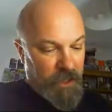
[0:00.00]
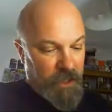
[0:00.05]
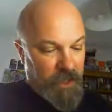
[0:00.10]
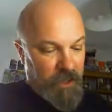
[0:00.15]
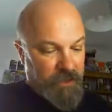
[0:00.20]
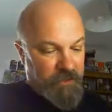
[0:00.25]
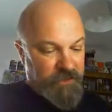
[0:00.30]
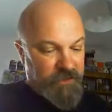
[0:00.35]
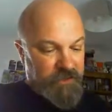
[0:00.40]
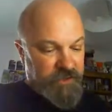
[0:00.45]

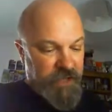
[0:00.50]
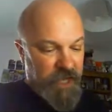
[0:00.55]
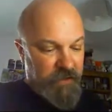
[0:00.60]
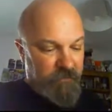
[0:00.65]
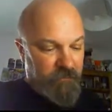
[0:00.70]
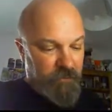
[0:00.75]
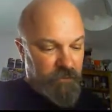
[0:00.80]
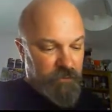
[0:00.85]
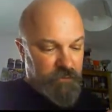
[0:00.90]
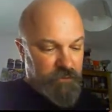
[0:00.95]

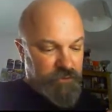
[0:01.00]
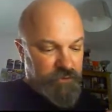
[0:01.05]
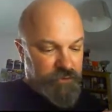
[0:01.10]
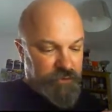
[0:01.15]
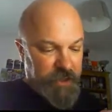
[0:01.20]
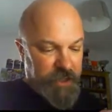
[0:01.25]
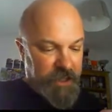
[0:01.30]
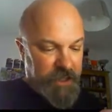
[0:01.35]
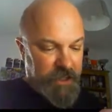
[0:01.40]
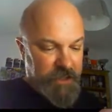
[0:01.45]
Several
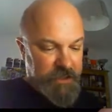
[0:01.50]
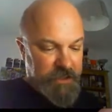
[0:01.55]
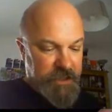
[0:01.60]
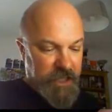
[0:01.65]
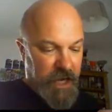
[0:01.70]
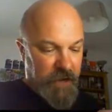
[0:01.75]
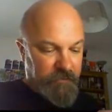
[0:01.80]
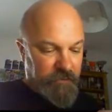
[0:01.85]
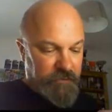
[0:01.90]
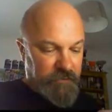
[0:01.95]
trees
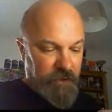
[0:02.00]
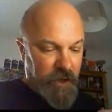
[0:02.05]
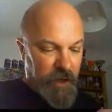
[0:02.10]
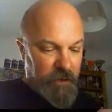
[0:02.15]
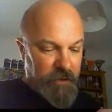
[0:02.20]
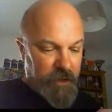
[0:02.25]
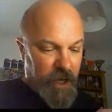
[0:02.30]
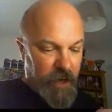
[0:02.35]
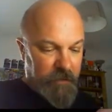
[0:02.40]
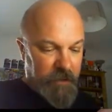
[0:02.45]
have
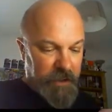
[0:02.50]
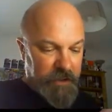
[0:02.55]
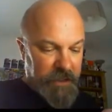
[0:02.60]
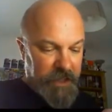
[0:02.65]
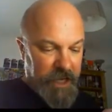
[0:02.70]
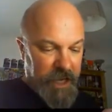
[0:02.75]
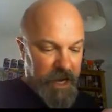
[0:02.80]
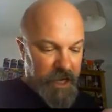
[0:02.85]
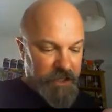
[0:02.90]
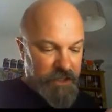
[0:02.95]
grown up at
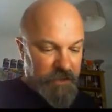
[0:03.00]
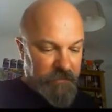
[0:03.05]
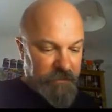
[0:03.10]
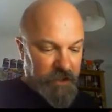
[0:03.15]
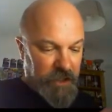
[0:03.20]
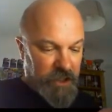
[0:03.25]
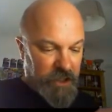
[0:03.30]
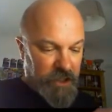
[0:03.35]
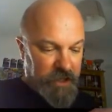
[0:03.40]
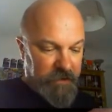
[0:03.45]
the edge of the
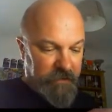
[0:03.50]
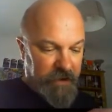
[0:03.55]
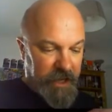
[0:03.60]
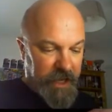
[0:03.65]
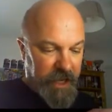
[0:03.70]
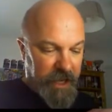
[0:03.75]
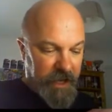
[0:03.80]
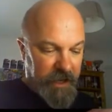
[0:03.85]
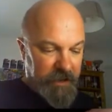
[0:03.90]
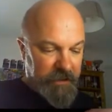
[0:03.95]
clearing
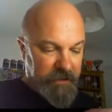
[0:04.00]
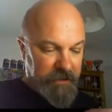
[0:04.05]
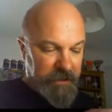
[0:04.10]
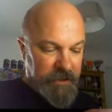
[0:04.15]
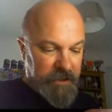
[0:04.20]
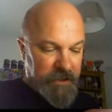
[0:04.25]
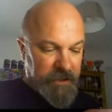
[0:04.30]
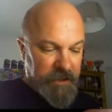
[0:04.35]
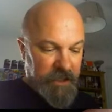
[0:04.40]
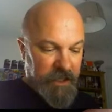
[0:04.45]
here,
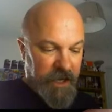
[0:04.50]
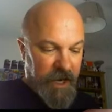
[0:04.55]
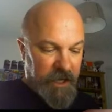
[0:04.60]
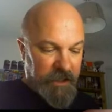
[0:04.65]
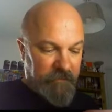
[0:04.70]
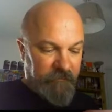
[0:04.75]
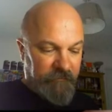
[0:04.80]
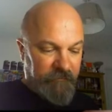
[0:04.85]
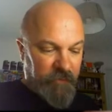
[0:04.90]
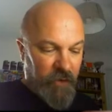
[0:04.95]
and
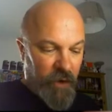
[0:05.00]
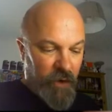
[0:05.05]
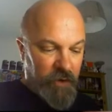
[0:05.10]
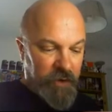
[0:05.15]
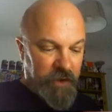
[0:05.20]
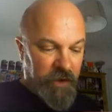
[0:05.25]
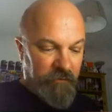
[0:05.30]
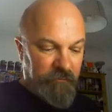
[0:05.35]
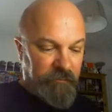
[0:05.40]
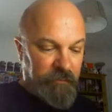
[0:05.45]
a flock
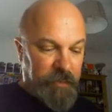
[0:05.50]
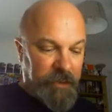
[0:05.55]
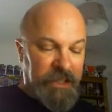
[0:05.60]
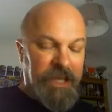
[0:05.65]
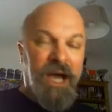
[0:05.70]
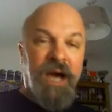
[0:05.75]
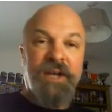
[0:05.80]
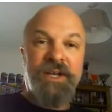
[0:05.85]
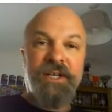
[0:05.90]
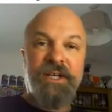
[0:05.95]
of
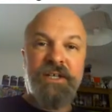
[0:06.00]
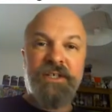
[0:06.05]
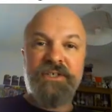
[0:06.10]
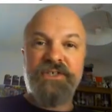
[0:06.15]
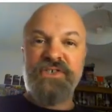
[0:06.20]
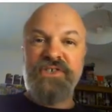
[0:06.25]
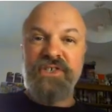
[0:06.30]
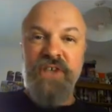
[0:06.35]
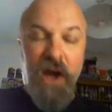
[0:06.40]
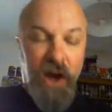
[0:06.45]
blood
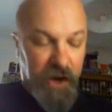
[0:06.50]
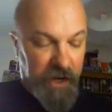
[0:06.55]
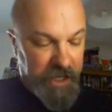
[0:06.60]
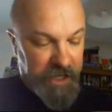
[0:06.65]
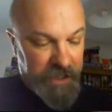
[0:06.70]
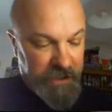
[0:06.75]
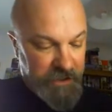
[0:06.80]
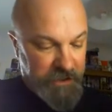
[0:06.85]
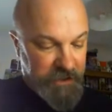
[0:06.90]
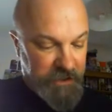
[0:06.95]

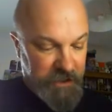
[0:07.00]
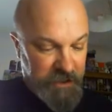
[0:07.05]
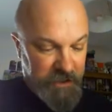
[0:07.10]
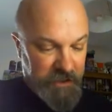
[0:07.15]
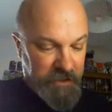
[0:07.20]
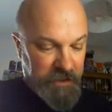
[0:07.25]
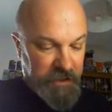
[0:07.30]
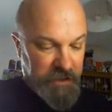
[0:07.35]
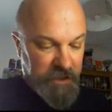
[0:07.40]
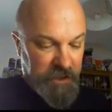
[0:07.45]
starlings
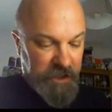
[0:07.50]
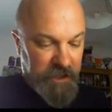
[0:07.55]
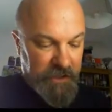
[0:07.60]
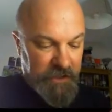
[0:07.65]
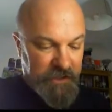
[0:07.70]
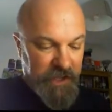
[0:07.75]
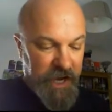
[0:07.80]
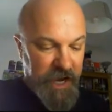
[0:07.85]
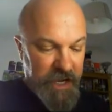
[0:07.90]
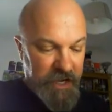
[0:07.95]

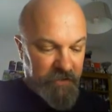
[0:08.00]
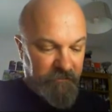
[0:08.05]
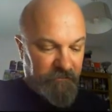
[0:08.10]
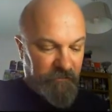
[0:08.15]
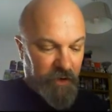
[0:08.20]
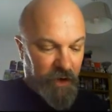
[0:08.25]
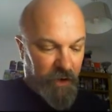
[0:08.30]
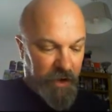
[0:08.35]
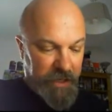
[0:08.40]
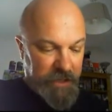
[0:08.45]
take
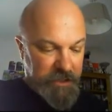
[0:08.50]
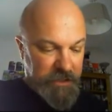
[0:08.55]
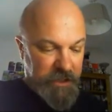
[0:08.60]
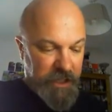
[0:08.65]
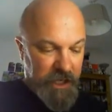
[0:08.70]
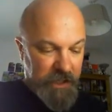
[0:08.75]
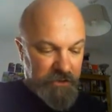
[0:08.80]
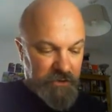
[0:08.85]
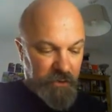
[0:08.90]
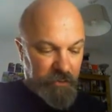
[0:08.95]
flight
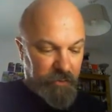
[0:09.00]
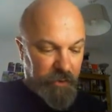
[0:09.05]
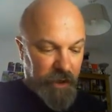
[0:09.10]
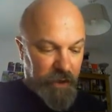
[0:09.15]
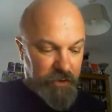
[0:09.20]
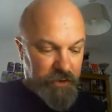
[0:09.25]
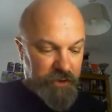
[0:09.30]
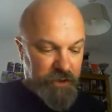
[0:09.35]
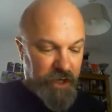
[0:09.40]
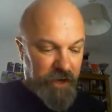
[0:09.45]
as you
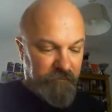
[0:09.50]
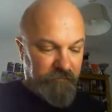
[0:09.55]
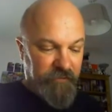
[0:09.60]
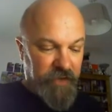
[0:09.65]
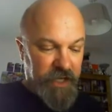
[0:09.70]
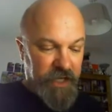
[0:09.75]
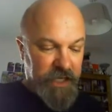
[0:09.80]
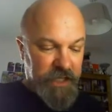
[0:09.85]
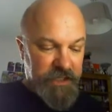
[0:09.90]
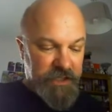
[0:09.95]
approach. A
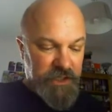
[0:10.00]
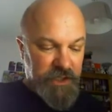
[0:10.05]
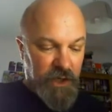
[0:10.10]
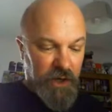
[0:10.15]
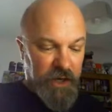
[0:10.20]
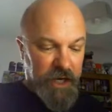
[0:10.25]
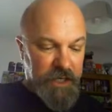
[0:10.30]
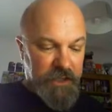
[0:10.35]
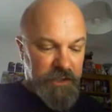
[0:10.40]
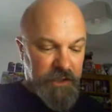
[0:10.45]
figure is
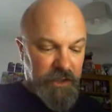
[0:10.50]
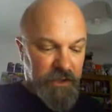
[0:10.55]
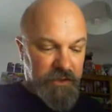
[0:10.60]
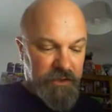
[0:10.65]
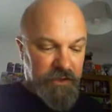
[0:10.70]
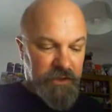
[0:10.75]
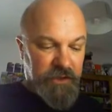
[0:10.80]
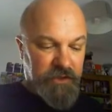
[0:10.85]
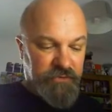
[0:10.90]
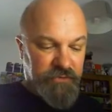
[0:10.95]
tied to
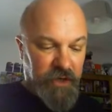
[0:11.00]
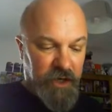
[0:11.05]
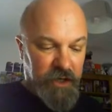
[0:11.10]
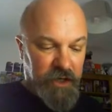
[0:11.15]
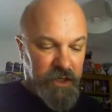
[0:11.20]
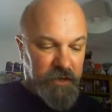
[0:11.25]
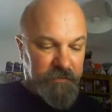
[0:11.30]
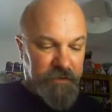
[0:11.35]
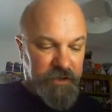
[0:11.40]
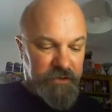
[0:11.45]
the trunk
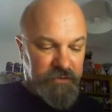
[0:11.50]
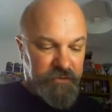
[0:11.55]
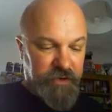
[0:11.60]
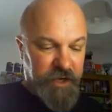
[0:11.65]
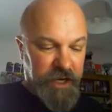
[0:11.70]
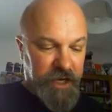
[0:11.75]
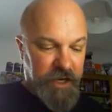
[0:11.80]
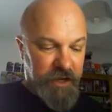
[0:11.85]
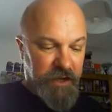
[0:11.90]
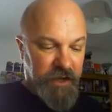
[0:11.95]
of the
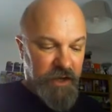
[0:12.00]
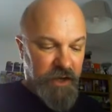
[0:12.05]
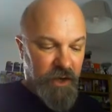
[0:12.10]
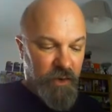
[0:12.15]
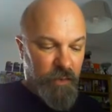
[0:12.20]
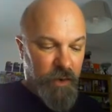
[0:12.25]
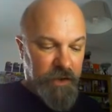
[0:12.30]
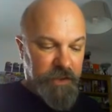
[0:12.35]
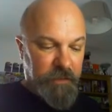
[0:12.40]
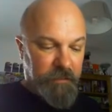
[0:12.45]
tree
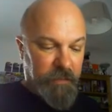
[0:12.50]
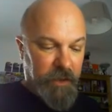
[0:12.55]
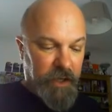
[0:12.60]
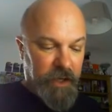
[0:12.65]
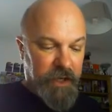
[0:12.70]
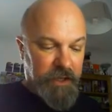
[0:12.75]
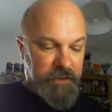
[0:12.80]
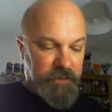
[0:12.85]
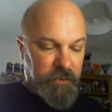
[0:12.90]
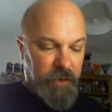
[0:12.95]
where the
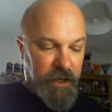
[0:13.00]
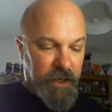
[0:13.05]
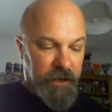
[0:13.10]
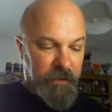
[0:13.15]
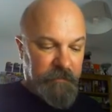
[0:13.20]
birds were.